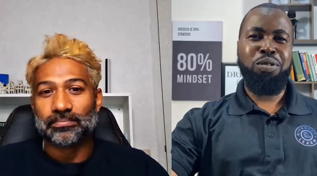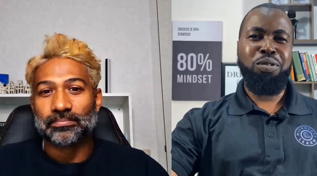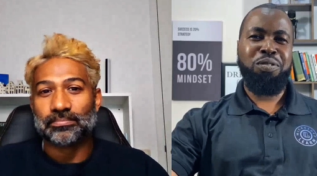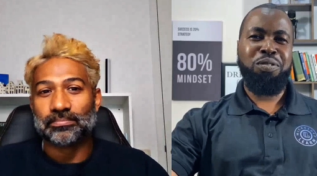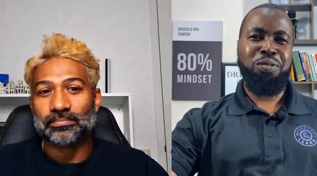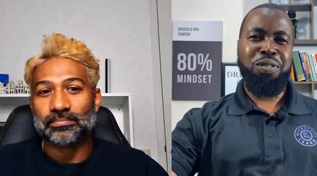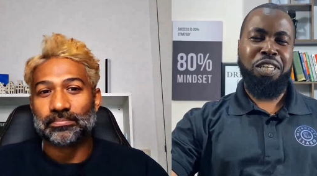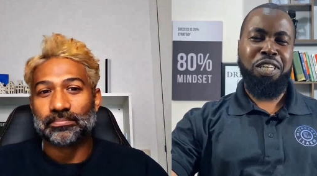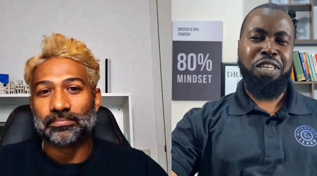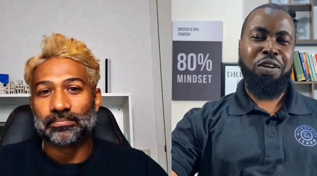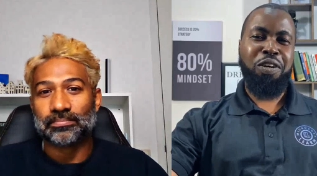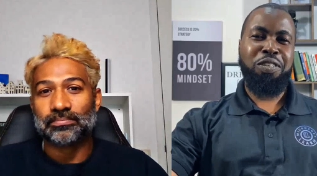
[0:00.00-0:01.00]
Speaker 1: to the
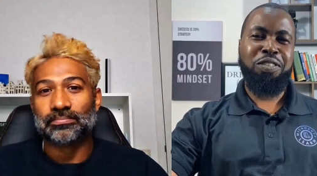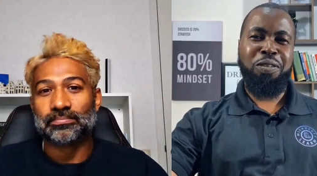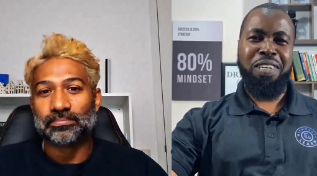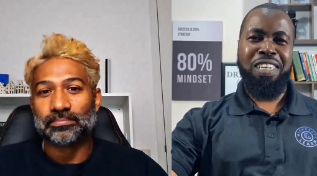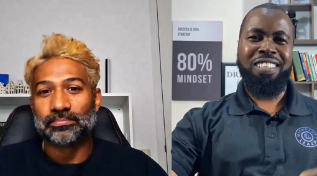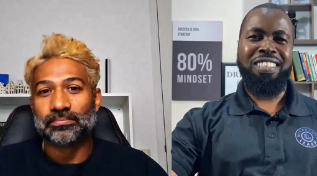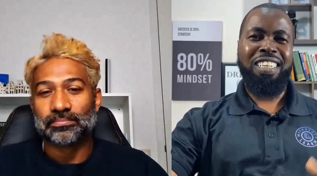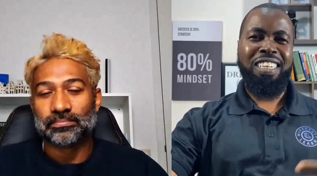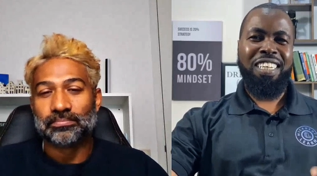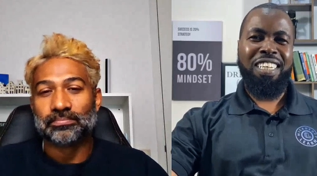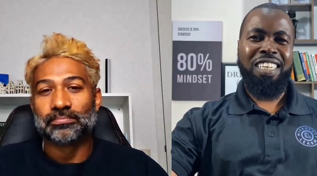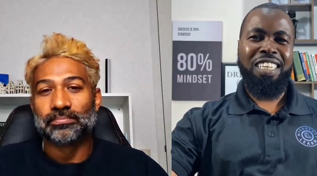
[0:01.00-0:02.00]
customers
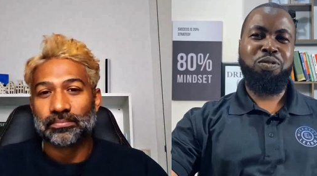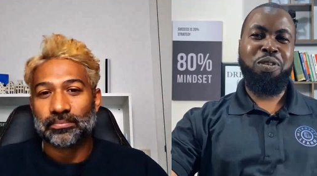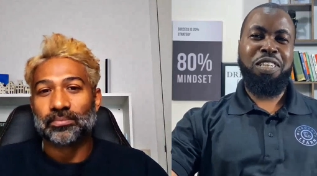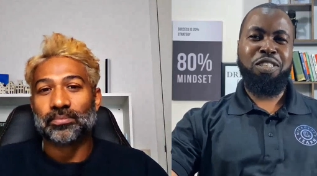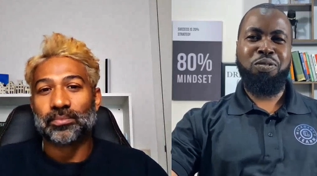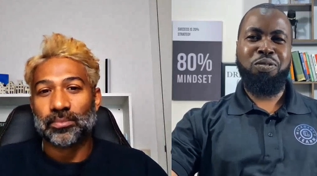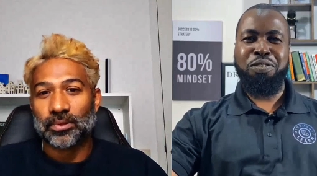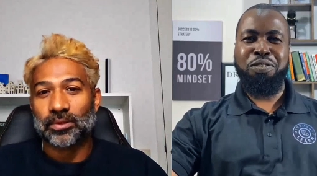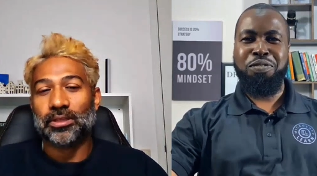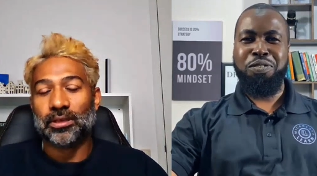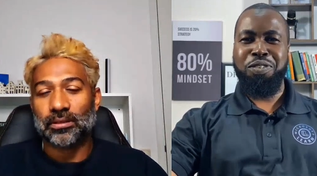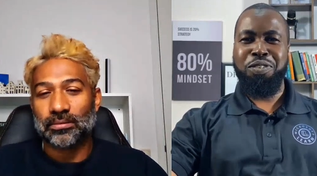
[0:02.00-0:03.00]
in 2024.
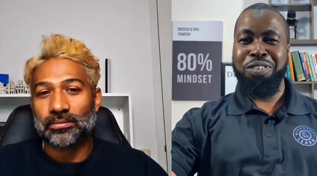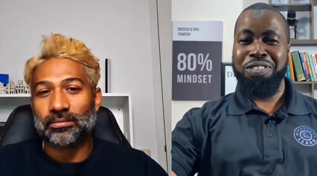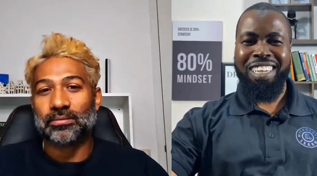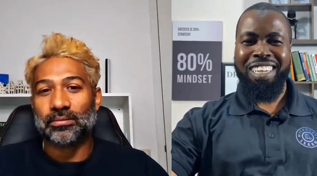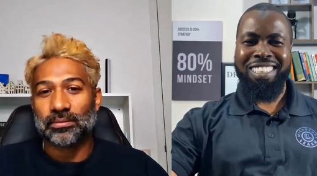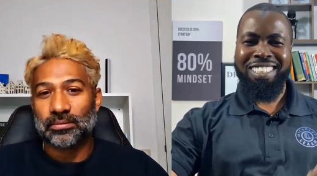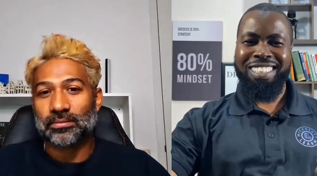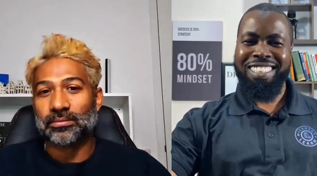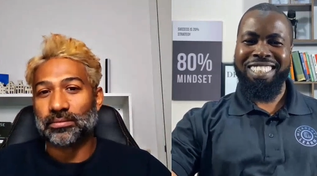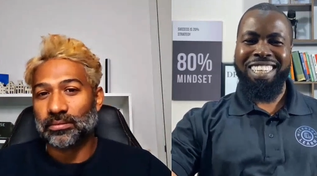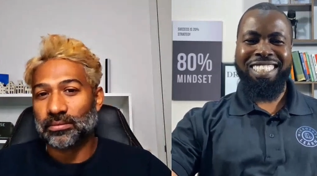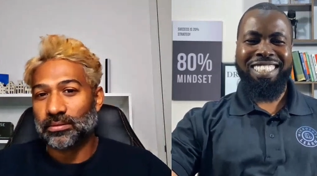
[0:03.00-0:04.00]
So that's next year.
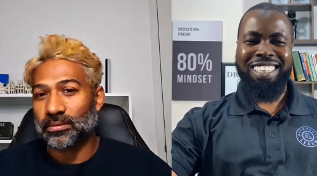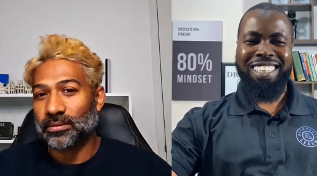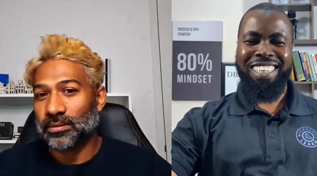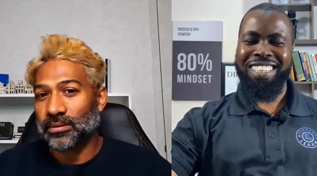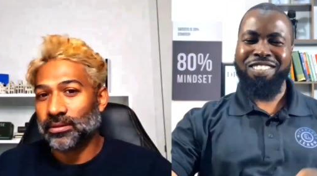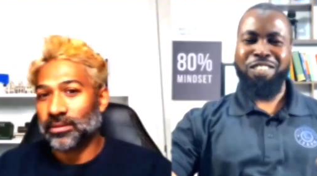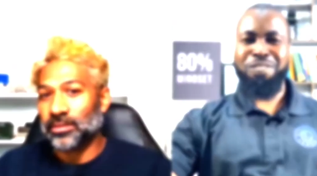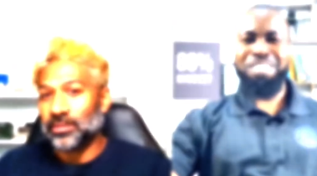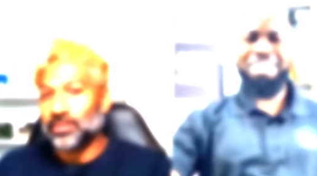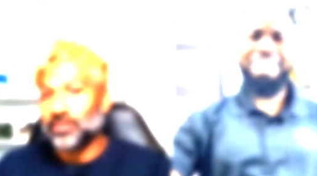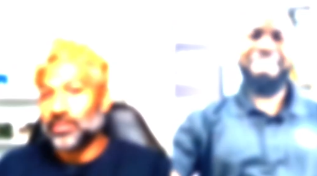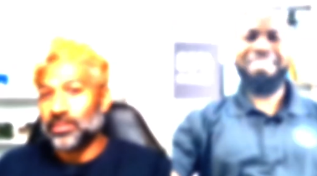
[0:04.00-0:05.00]
It's almost here.
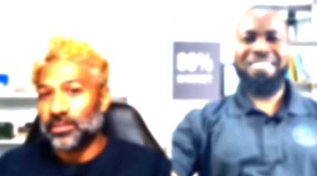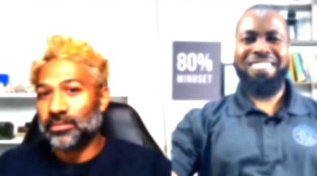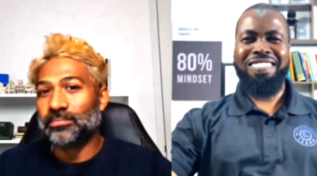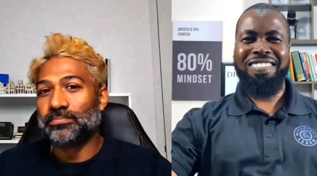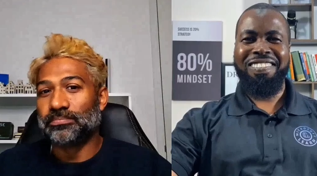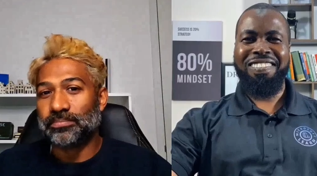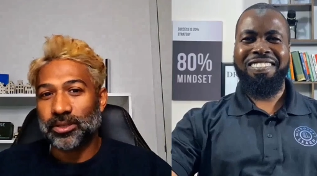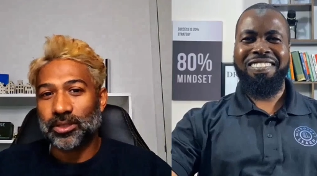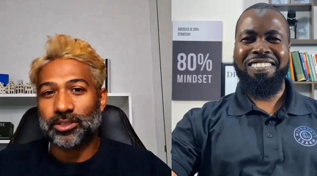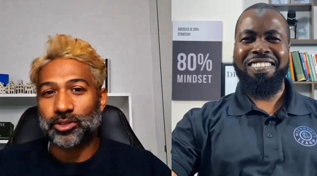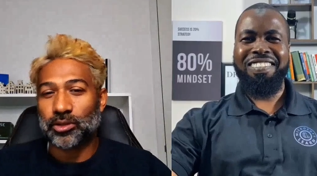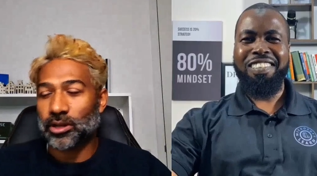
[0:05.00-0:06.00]

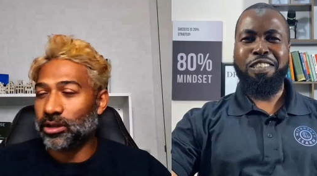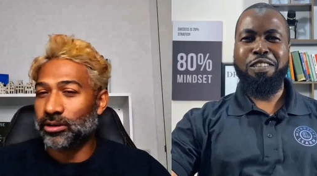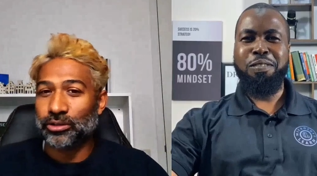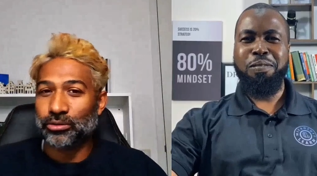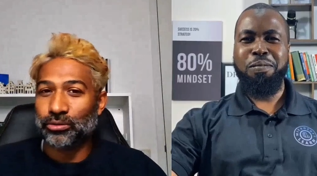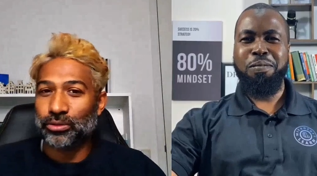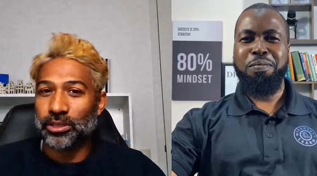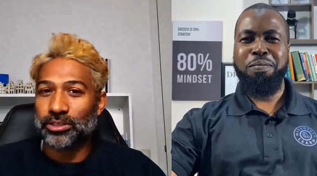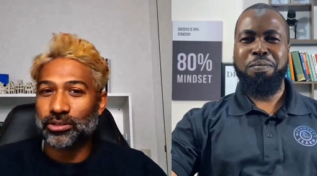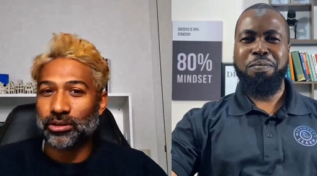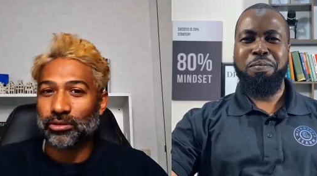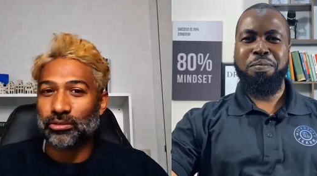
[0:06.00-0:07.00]
Speaker 2: Yes, a lot of new
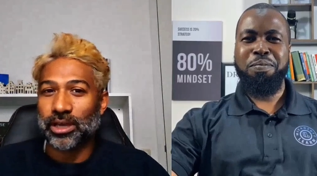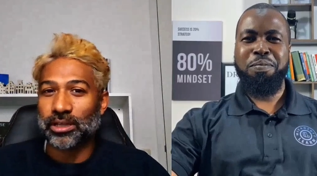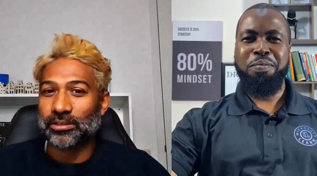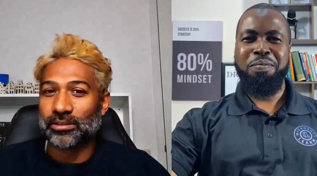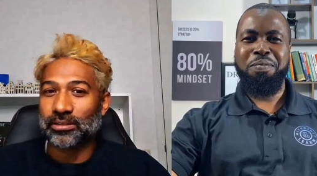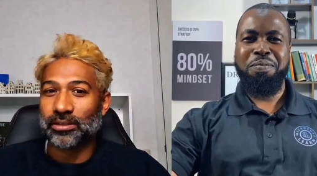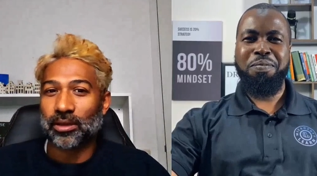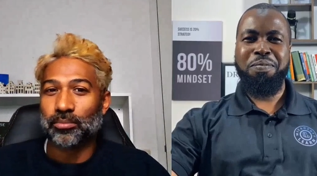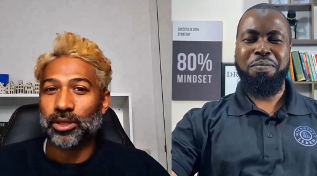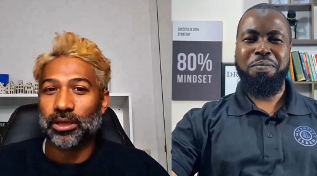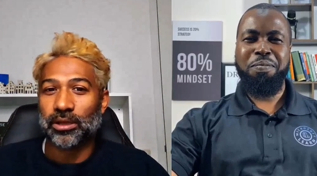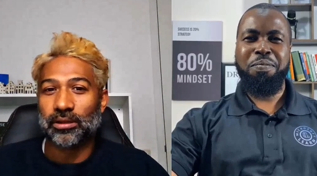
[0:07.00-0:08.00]
things to look at in the
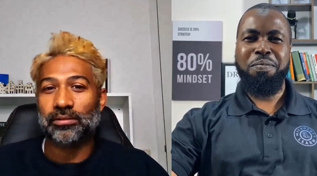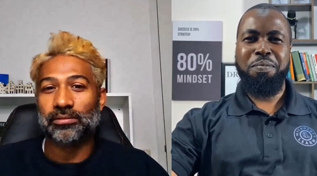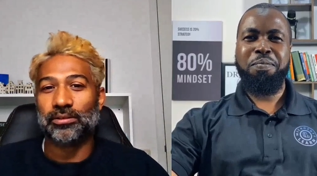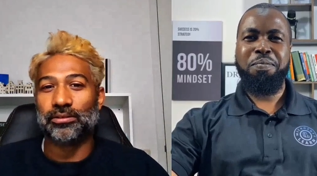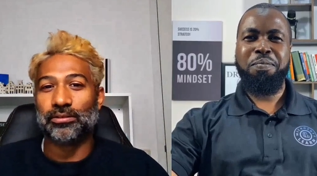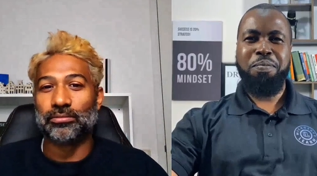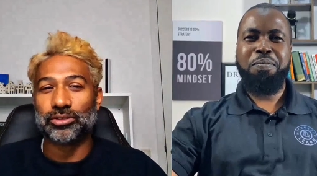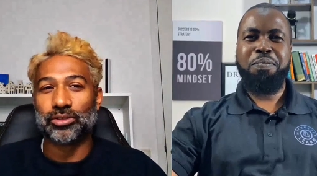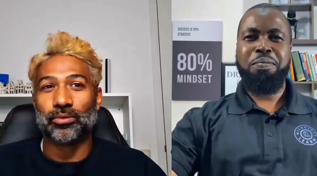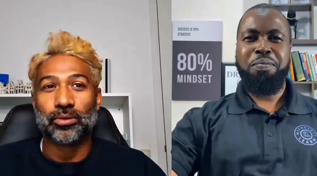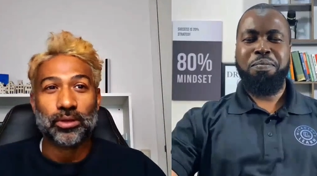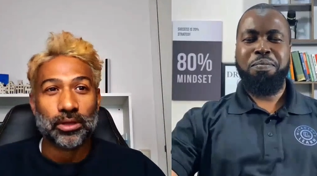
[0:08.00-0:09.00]
coming year, you know.
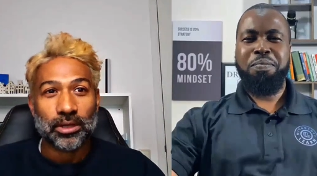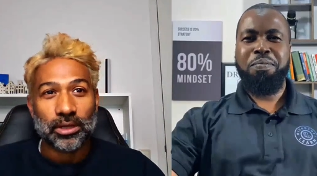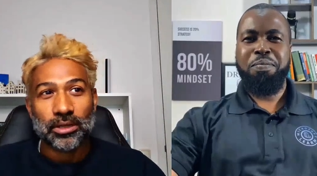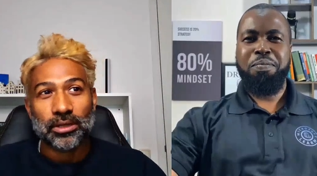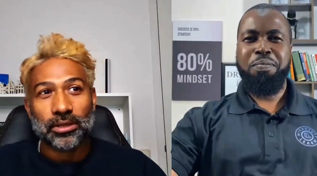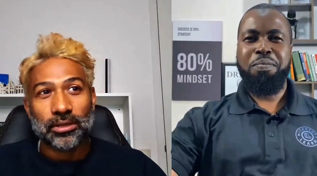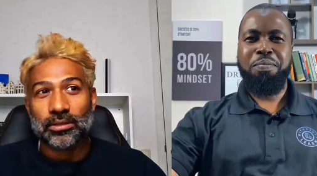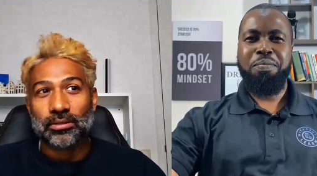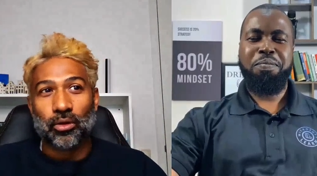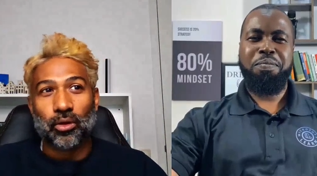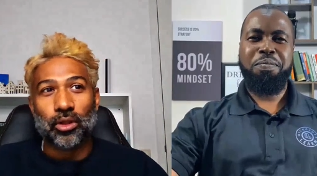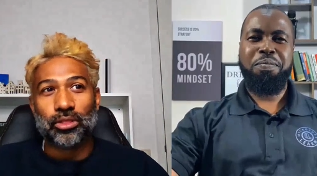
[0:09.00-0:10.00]
So
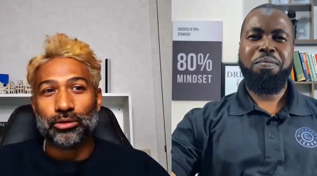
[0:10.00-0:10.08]
all